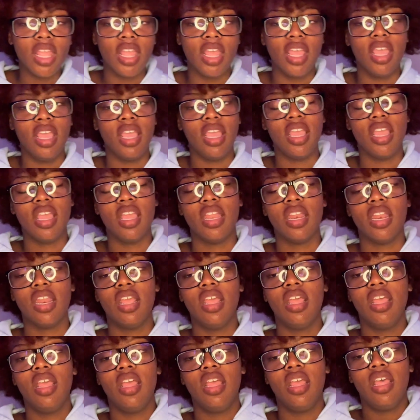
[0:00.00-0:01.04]
And
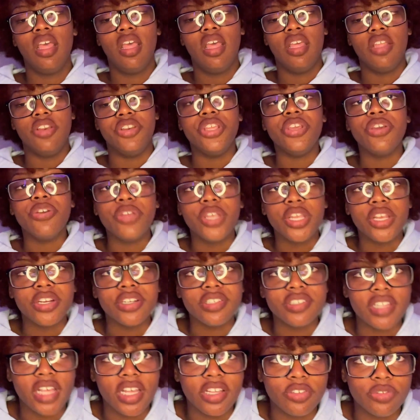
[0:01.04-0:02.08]
New
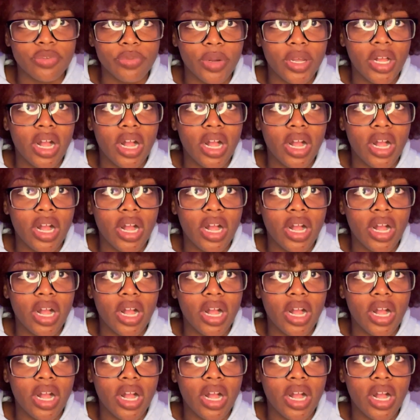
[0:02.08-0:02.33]
Year's as well,